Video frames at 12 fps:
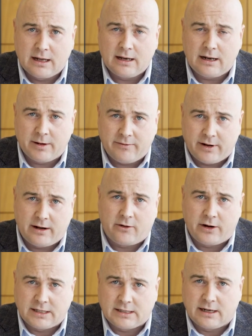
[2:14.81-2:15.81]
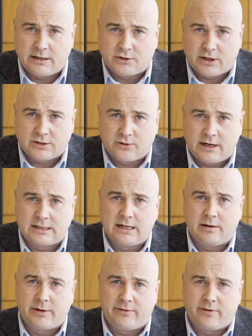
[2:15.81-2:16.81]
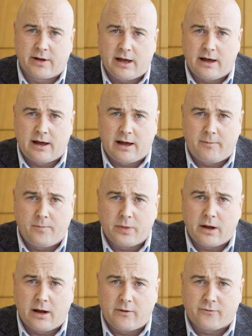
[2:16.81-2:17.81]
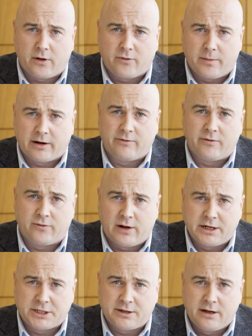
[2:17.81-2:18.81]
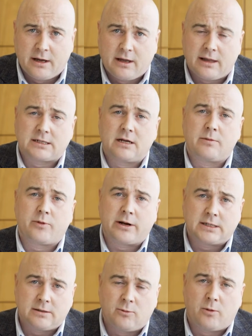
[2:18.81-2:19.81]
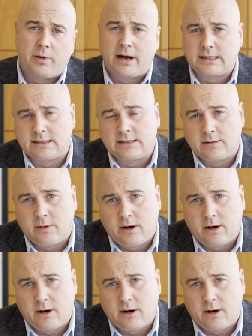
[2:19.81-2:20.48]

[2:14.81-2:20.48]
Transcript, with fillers: A little bit of increase in interest rates, a little bit of um, uh, back of inflation. That's going to bring some more buyers into the